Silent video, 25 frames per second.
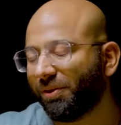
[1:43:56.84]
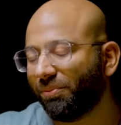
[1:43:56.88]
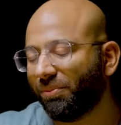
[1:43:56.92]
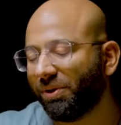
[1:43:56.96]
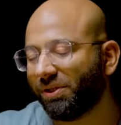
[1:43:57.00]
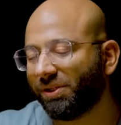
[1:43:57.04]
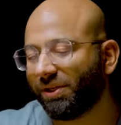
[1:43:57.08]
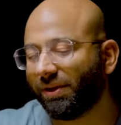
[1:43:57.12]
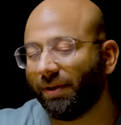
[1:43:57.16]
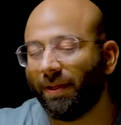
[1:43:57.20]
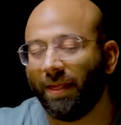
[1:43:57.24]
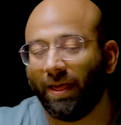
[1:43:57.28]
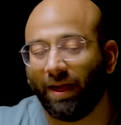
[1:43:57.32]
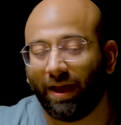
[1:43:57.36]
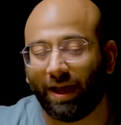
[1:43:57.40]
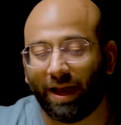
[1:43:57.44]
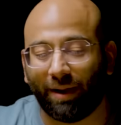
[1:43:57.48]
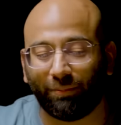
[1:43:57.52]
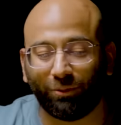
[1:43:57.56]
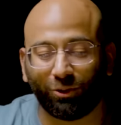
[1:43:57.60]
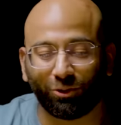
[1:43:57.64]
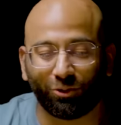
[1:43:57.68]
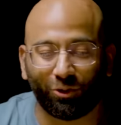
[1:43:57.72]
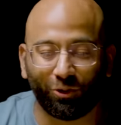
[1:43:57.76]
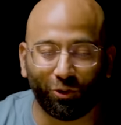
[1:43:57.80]
Amazing.
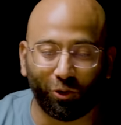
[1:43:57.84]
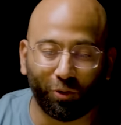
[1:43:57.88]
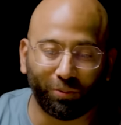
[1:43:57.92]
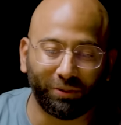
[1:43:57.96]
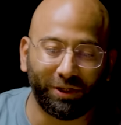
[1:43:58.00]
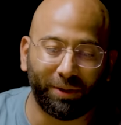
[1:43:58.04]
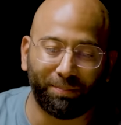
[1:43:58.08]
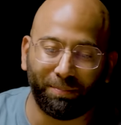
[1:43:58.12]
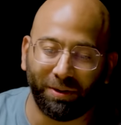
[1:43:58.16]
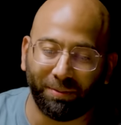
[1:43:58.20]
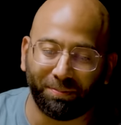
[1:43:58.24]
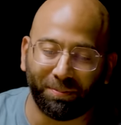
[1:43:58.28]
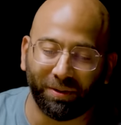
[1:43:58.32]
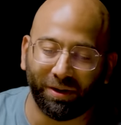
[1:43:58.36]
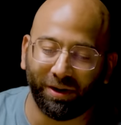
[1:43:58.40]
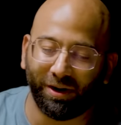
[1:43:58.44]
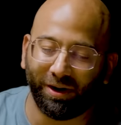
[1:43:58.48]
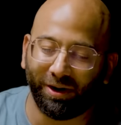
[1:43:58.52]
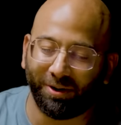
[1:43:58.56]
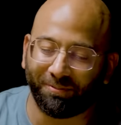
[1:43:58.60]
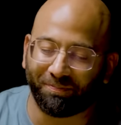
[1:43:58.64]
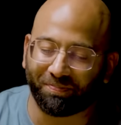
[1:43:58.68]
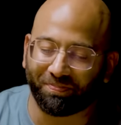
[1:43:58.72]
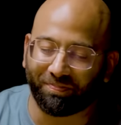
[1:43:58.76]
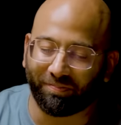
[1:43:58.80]
I'm just going to hope that
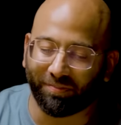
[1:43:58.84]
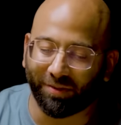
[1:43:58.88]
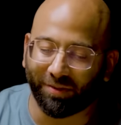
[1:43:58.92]
people,